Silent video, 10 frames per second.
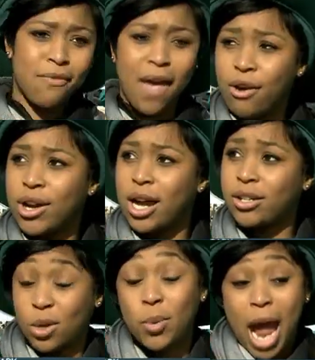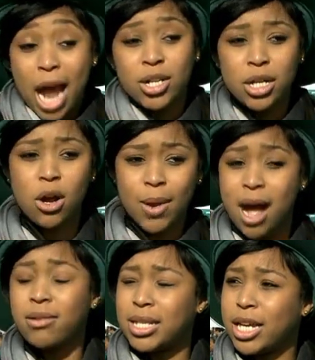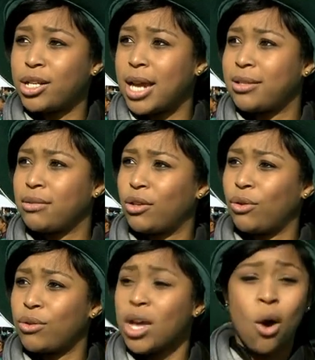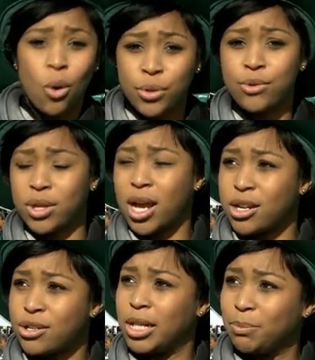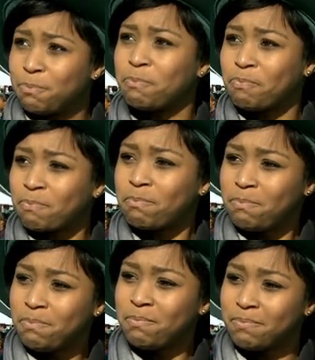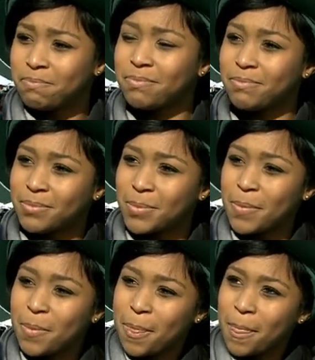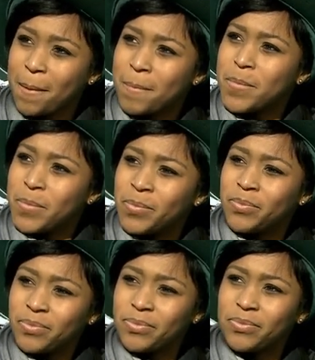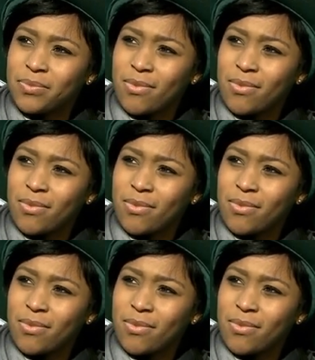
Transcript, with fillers: love agriculture. We're actually going out and educating the youth all through the country. And that's one of the reasons why I highlighted as well. You also have a